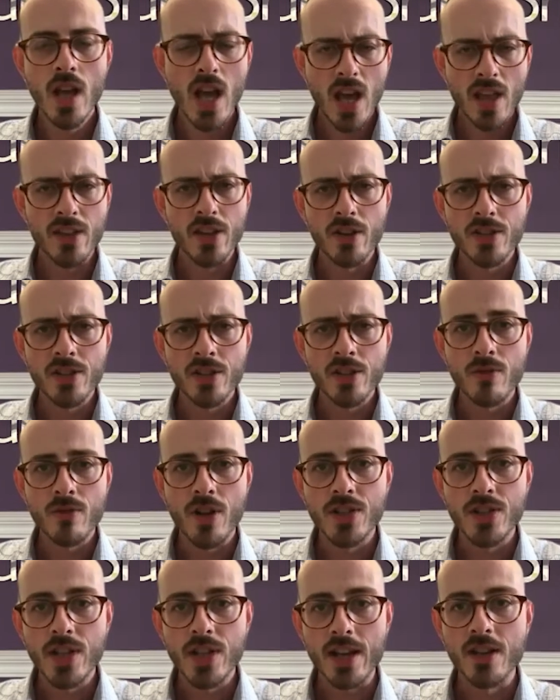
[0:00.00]
The answer to our
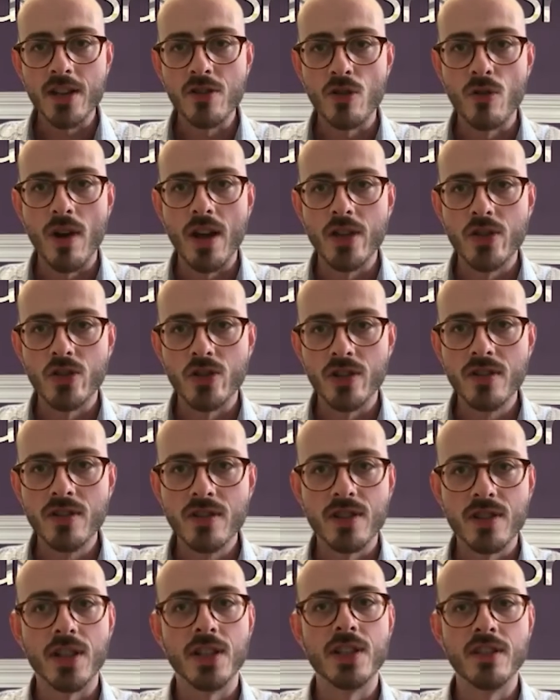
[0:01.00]
second
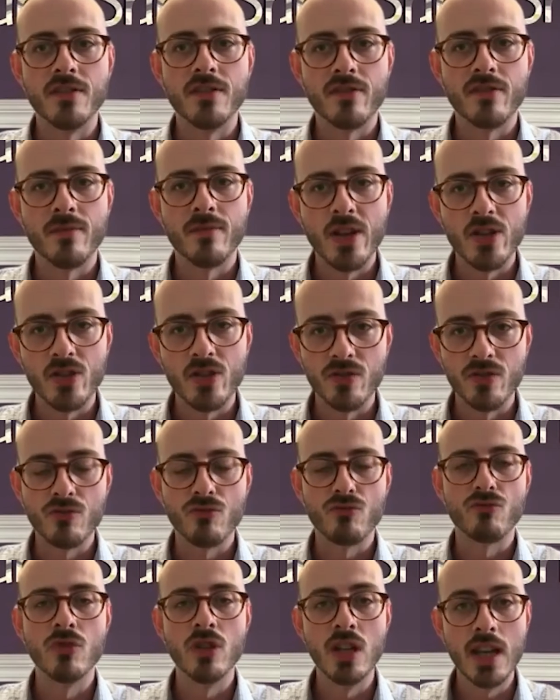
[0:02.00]
question, does the
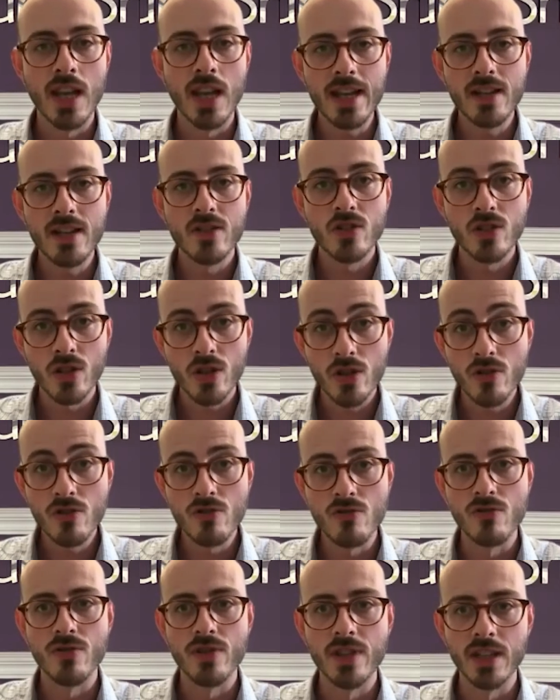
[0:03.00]
information relate
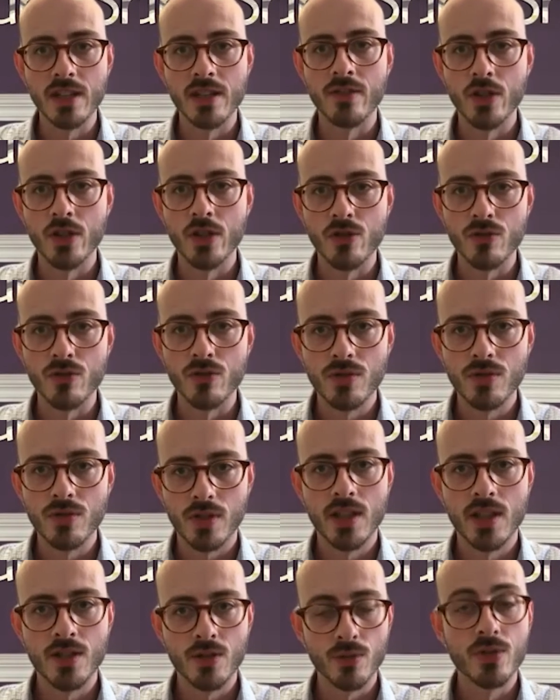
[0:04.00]
to the individuals,
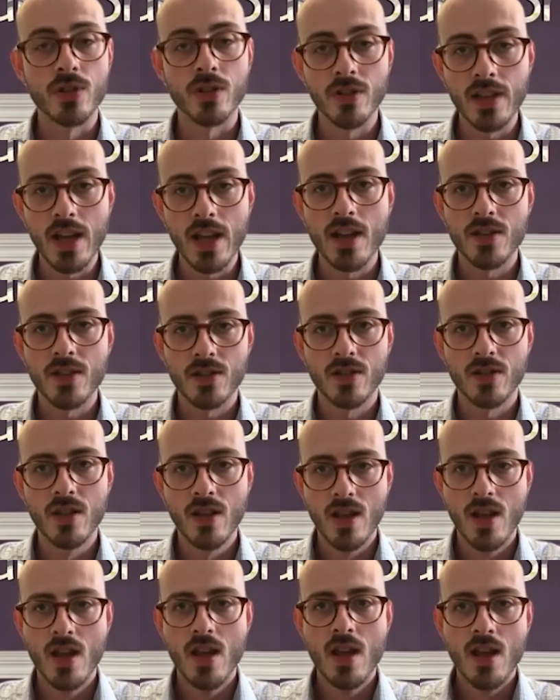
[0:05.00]
is also yes.
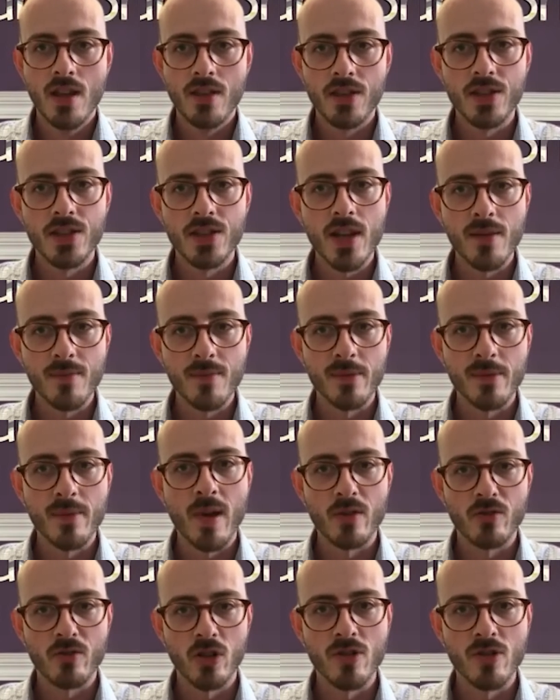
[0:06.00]
The statement
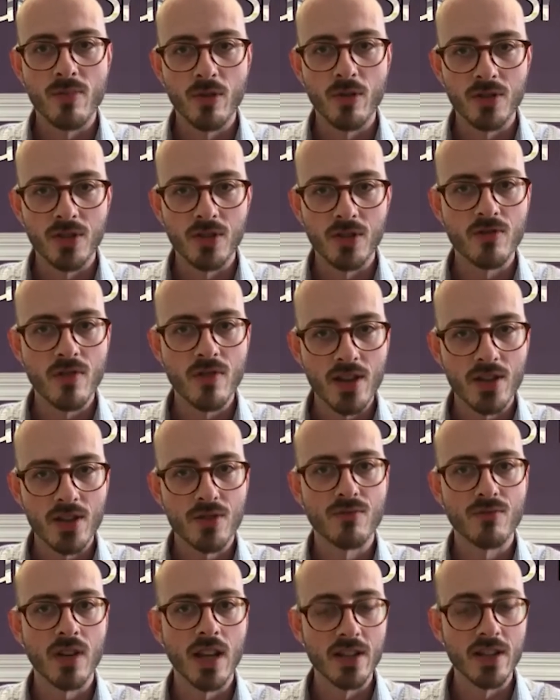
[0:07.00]
about Joe Bloggs'
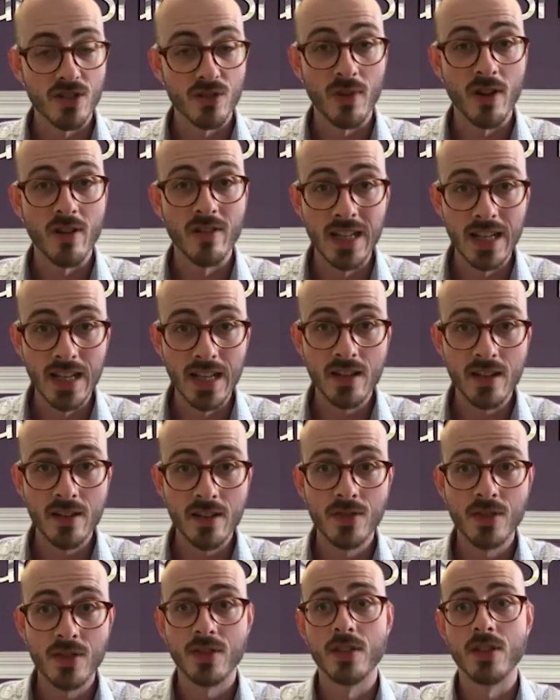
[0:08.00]
address relates to where he
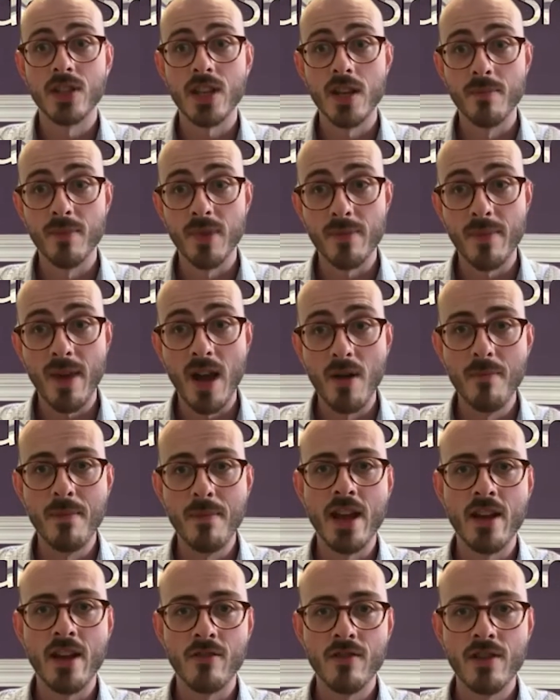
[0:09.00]
lives. The statement about
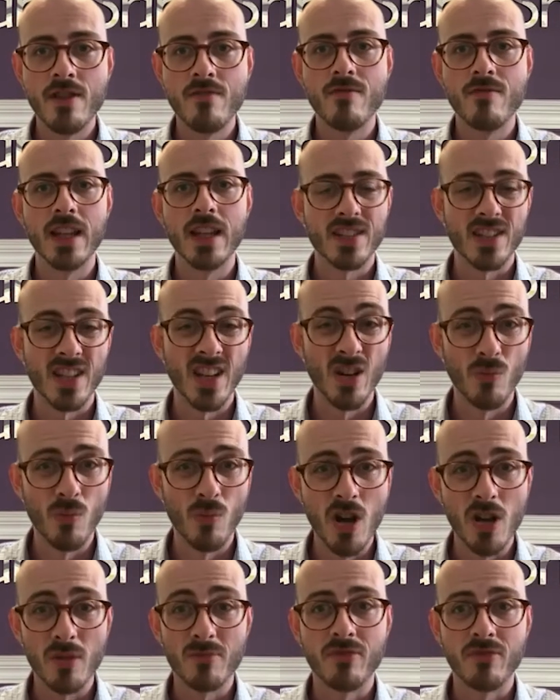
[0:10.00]
Mary relates to her
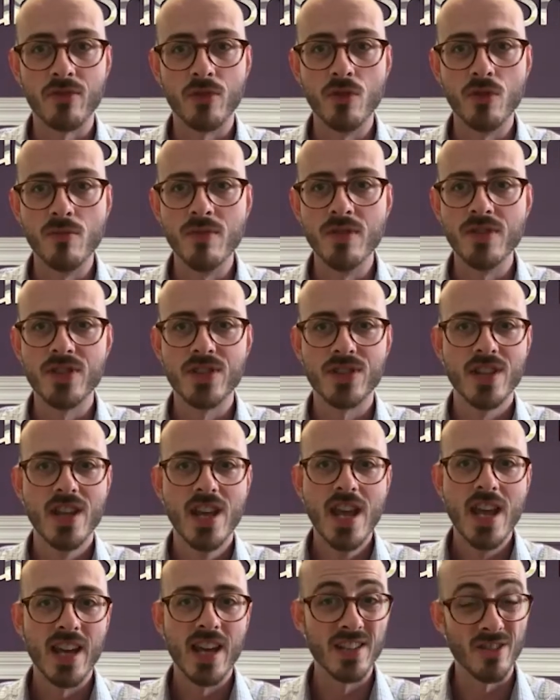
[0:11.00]
work performance
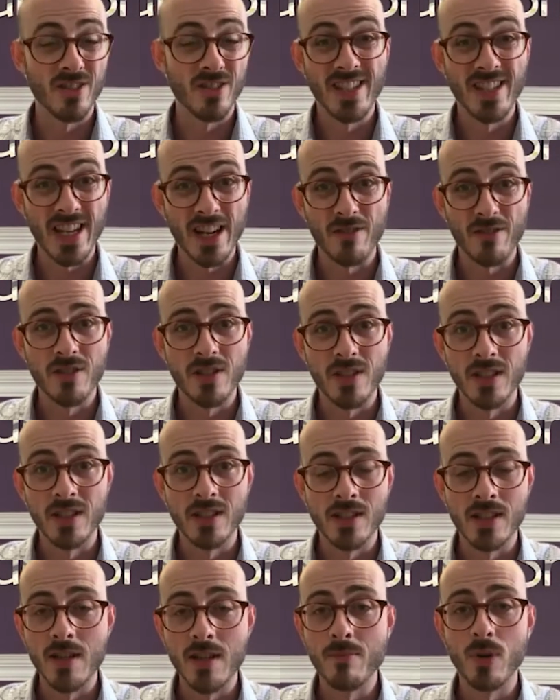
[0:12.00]
and her integrity
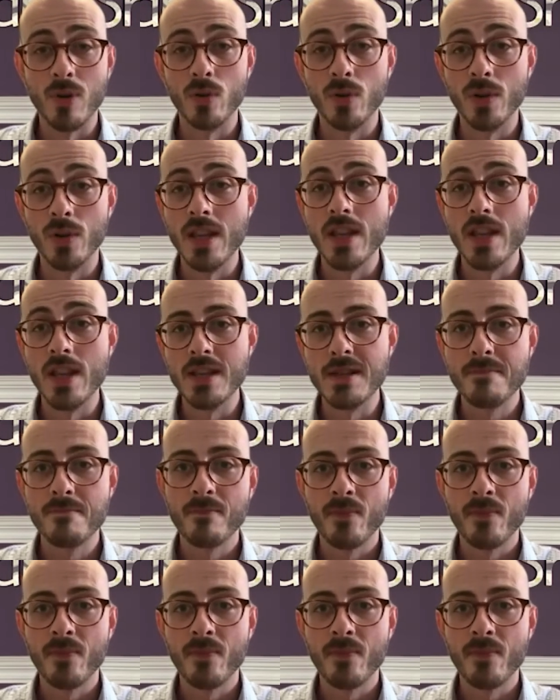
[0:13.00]
as an employee.